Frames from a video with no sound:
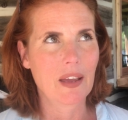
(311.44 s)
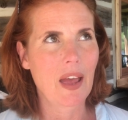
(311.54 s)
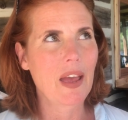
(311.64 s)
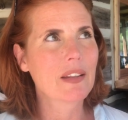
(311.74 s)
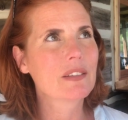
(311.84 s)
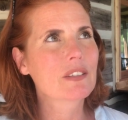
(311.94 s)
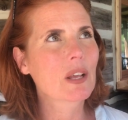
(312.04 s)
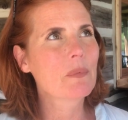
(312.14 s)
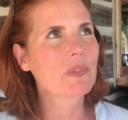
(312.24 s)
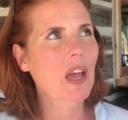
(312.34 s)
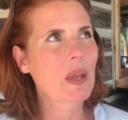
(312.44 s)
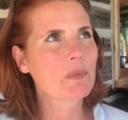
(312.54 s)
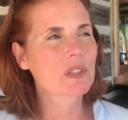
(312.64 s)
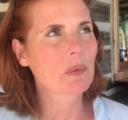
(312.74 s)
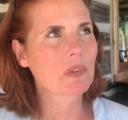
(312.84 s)
And
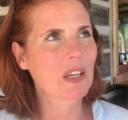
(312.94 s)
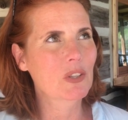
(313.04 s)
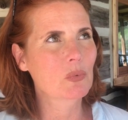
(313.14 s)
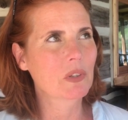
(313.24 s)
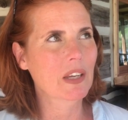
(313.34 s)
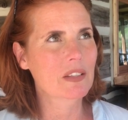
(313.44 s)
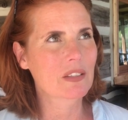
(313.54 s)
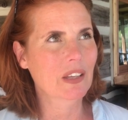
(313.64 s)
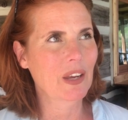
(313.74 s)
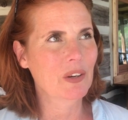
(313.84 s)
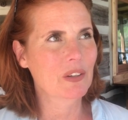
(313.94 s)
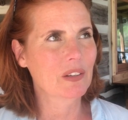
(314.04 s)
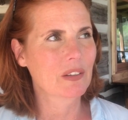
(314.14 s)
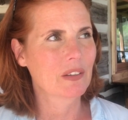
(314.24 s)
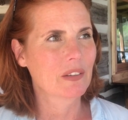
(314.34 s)
sometimes some kids will get scared
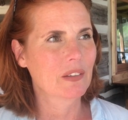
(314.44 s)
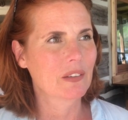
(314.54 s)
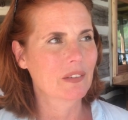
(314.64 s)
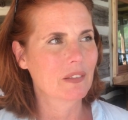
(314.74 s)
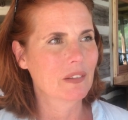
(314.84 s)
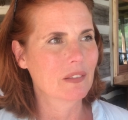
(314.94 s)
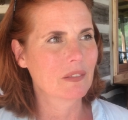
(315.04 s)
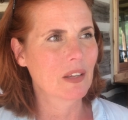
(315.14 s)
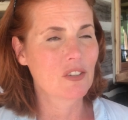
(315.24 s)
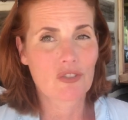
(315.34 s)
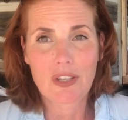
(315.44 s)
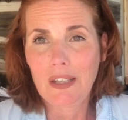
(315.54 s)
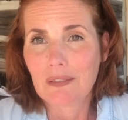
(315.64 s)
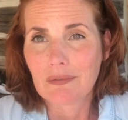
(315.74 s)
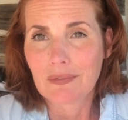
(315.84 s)
and
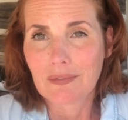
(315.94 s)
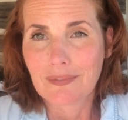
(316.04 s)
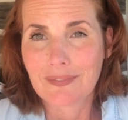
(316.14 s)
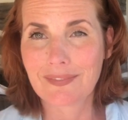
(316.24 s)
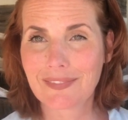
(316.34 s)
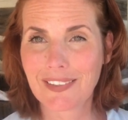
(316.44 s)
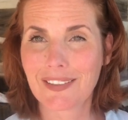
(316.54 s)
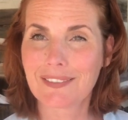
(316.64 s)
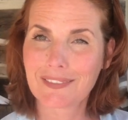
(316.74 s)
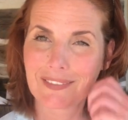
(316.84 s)
cheat, you know?